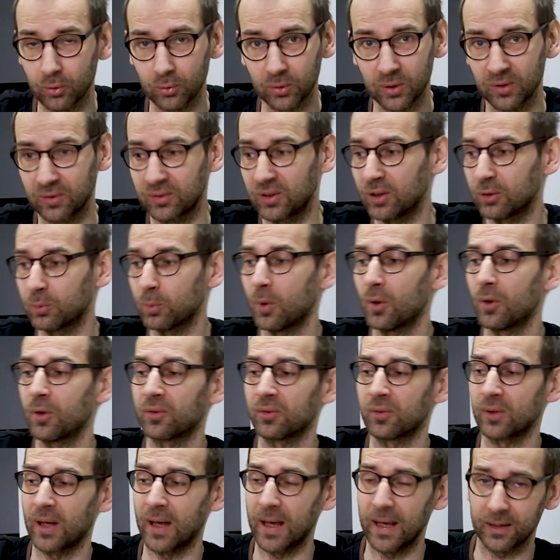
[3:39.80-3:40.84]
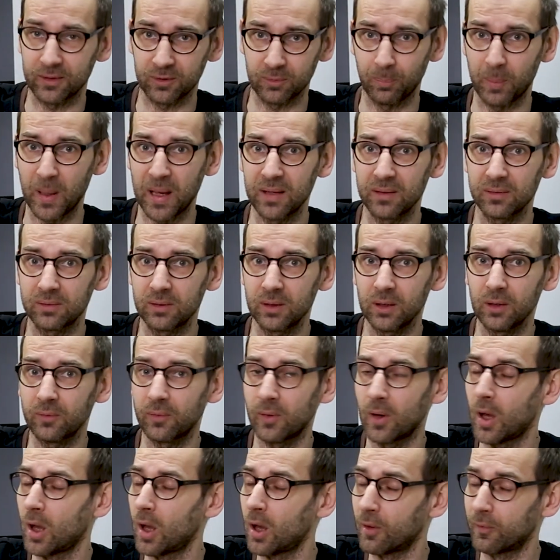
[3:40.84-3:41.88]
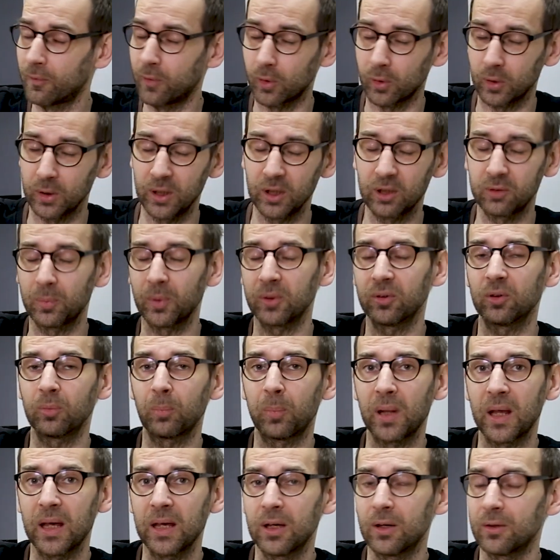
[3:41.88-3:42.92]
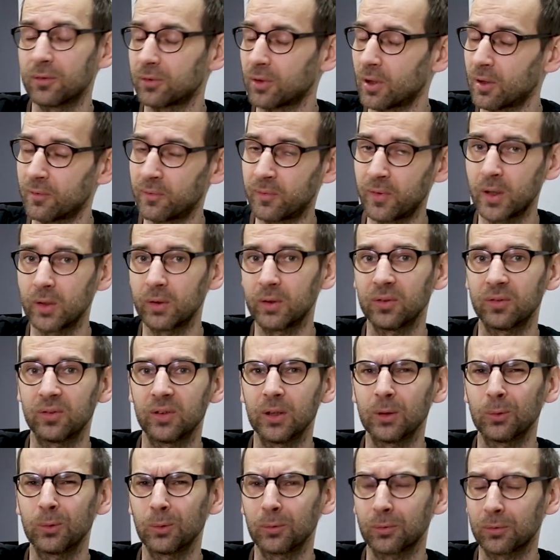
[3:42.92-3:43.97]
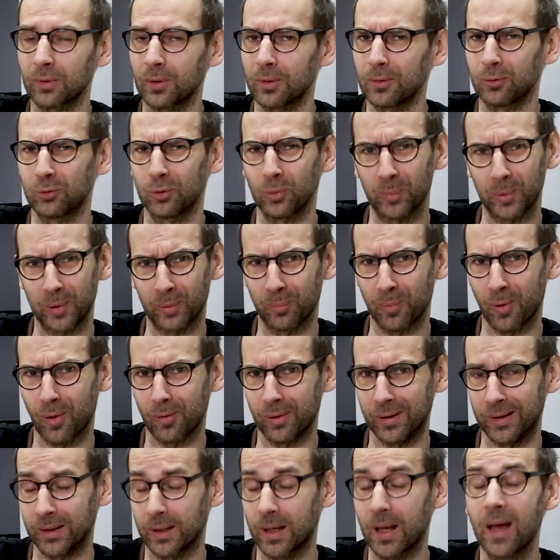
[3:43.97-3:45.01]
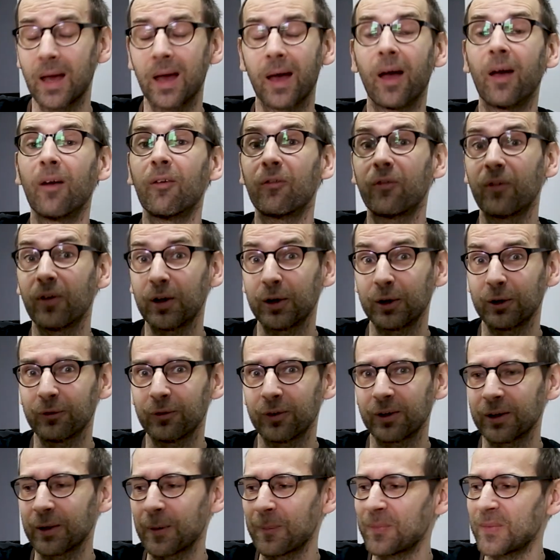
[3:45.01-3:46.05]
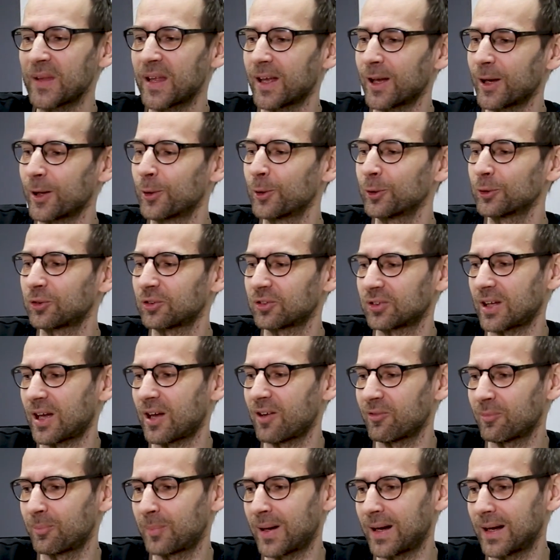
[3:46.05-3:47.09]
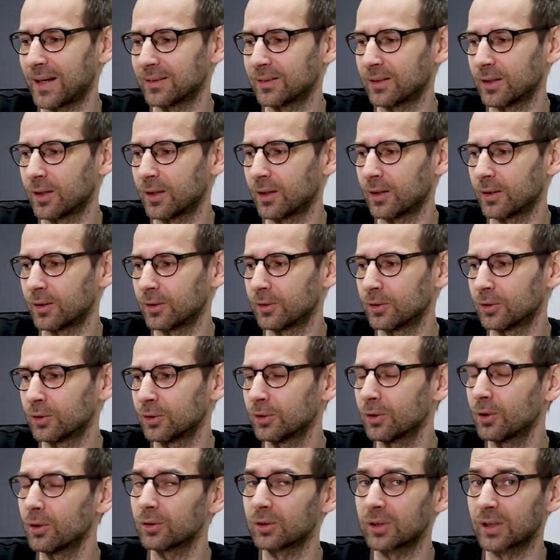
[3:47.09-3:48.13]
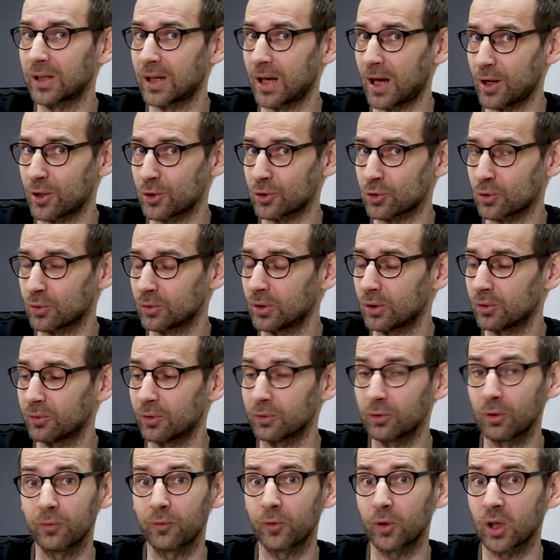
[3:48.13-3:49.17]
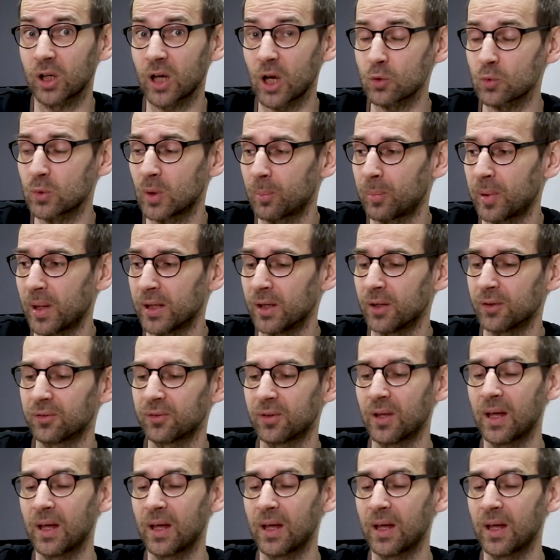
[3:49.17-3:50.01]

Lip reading: to this. This was expensive for experienced players, very serious, super boring, very good stuff, but not for casual players.